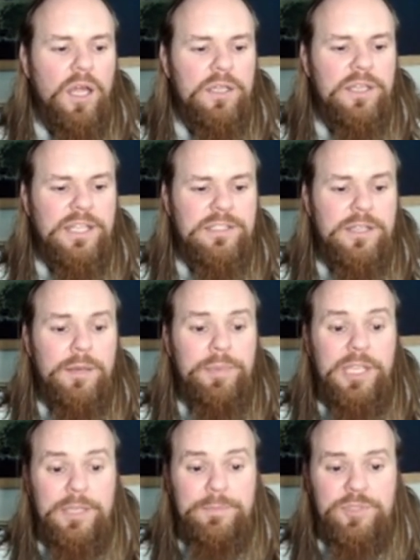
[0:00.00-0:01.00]
Next up,
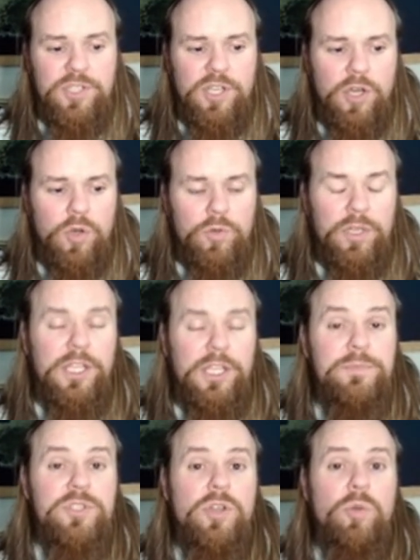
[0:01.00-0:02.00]
Keepstone.
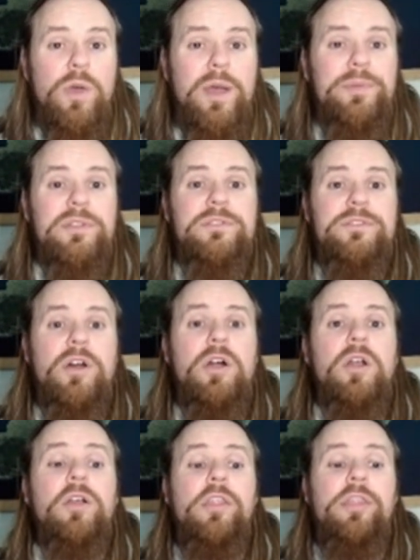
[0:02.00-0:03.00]
Keepstone weapons
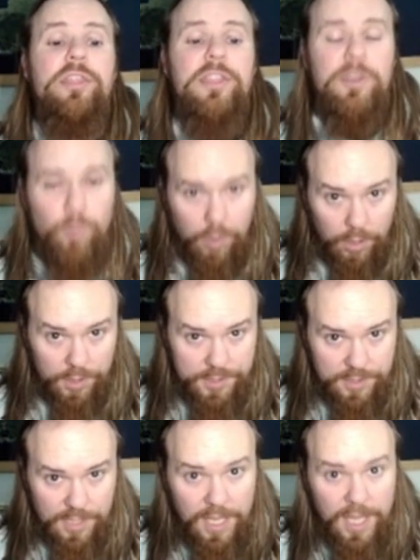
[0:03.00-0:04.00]
are the
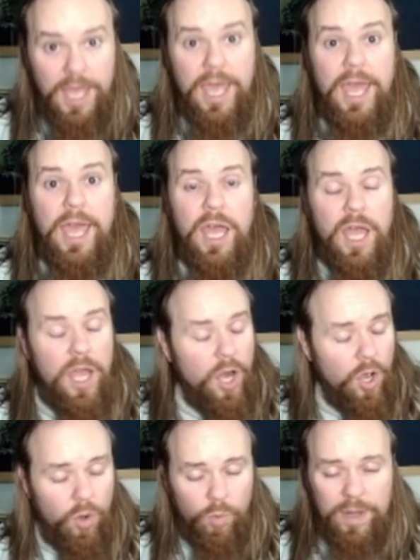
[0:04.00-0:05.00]
worst.
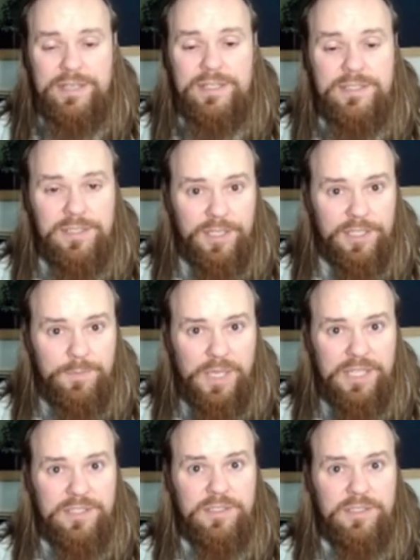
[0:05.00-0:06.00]
Horrendously
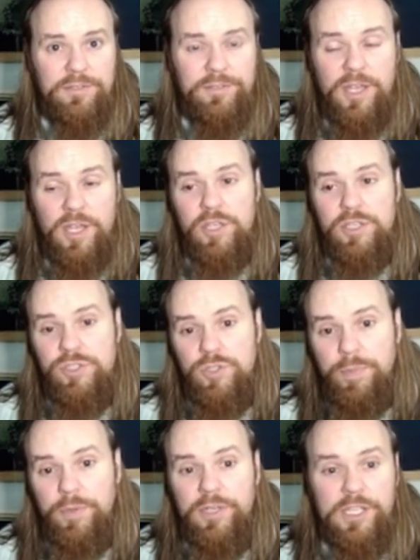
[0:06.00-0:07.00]
expensive.
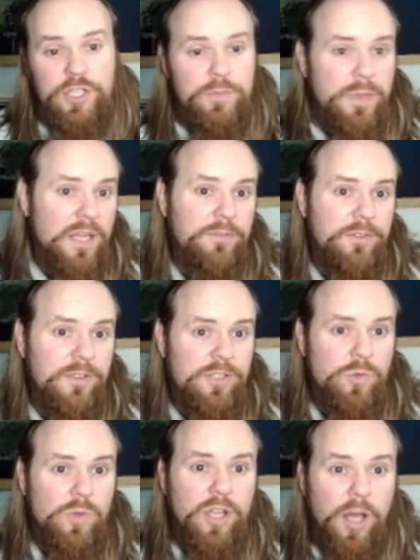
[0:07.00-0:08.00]
Super niche benefit
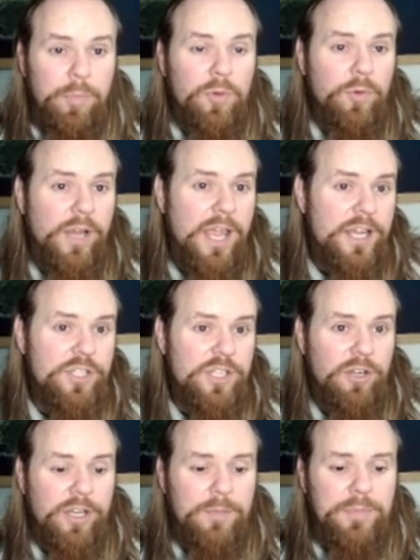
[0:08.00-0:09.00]
to a couple
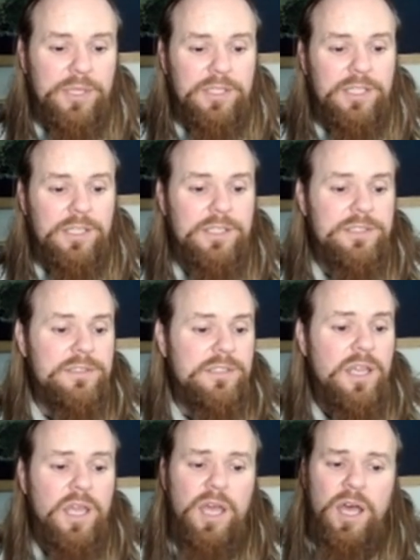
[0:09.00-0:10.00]
reactionary abilities.
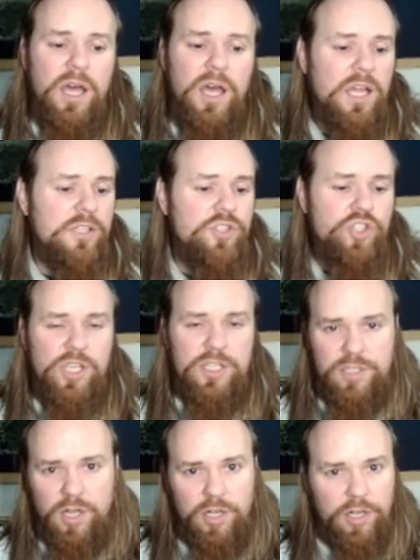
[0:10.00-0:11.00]

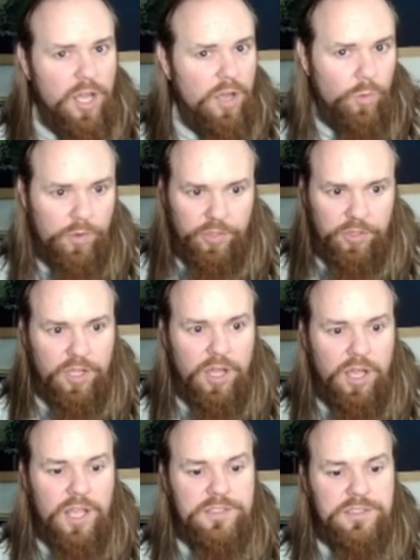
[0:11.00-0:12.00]
Just are not worth the
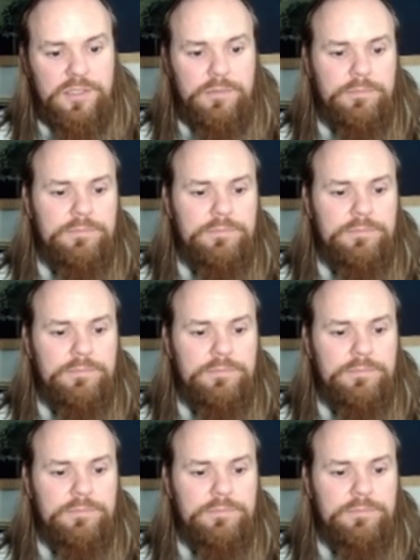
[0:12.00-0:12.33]
cost.